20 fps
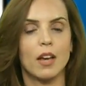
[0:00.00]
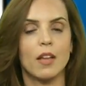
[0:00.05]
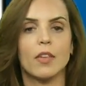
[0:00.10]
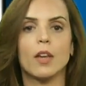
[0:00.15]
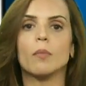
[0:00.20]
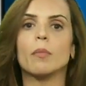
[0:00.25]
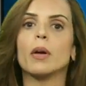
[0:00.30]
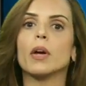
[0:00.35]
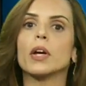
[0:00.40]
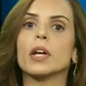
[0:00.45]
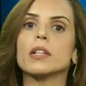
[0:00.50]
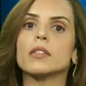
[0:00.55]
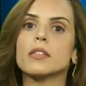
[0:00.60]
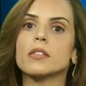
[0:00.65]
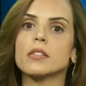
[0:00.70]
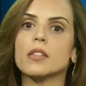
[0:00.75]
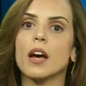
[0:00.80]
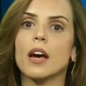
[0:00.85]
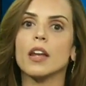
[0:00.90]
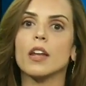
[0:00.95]
The American
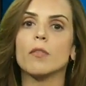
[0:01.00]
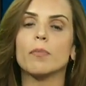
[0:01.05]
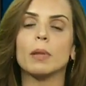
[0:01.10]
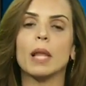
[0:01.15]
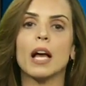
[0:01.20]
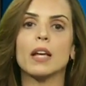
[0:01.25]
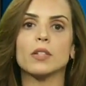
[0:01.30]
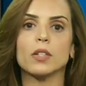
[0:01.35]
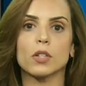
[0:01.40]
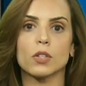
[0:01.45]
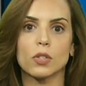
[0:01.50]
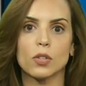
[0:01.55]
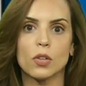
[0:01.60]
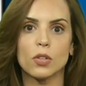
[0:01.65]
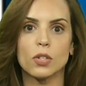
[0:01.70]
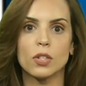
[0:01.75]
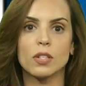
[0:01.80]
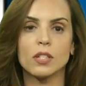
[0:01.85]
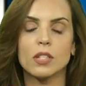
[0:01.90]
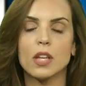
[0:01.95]
Society of Plastic
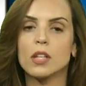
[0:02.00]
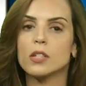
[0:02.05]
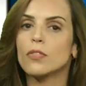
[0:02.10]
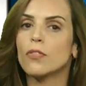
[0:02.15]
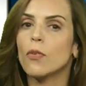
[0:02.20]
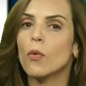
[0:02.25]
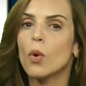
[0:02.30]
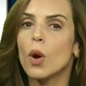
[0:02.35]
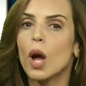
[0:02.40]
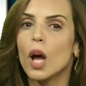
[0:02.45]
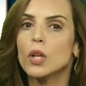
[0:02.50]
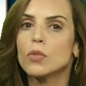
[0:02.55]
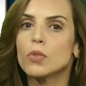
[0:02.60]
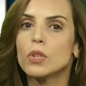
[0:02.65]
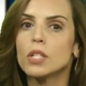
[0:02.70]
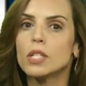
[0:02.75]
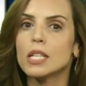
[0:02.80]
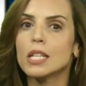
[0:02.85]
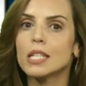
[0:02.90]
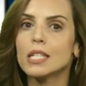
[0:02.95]
Surgeons says
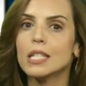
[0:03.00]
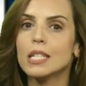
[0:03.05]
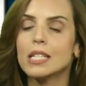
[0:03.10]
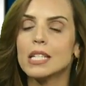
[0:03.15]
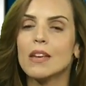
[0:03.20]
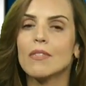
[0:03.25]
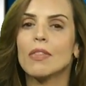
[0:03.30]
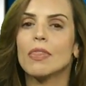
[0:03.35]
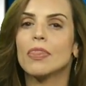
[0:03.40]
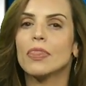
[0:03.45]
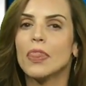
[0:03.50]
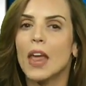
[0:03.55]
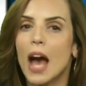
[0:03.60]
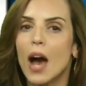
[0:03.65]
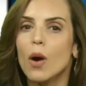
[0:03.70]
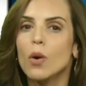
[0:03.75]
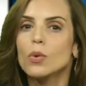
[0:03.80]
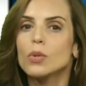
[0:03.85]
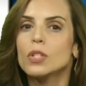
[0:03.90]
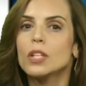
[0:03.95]

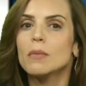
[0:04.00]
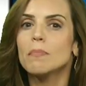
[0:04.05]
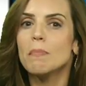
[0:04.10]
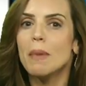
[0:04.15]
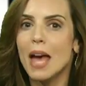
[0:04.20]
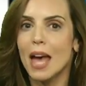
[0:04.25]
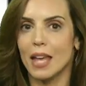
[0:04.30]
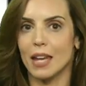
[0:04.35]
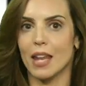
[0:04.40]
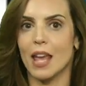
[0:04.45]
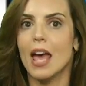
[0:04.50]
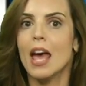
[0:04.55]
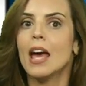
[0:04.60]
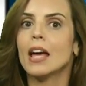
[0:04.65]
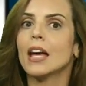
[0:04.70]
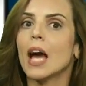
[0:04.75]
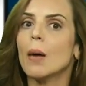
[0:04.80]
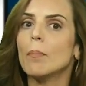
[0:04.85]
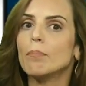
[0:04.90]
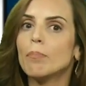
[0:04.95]
467,000 men
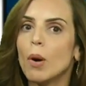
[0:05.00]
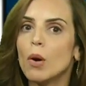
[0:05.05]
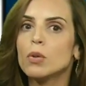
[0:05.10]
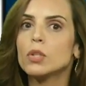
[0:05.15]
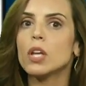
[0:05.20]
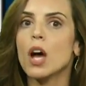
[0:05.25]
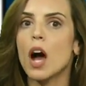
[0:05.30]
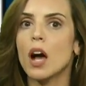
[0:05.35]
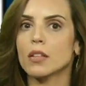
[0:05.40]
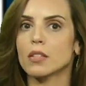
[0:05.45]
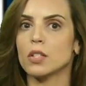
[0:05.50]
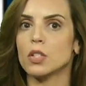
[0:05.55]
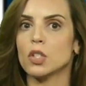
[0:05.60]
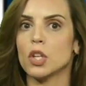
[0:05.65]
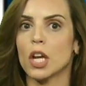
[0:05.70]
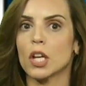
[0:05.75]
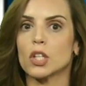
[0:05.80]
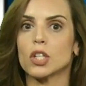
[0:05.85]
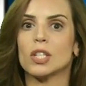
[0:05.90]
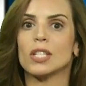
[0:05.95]
got Botox
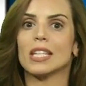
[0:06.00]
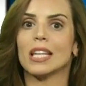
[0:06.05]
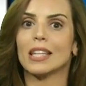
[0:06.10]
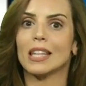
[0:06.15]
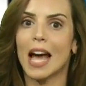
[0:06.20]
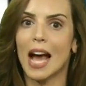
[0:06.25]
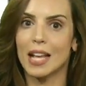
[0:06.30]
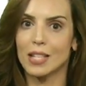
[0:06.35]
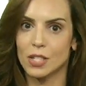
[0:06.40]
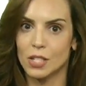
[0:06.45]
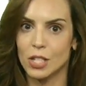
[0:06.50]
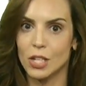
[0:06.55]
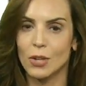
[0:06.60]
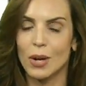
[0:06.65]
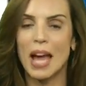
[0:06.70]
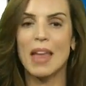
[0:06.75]
injections last year,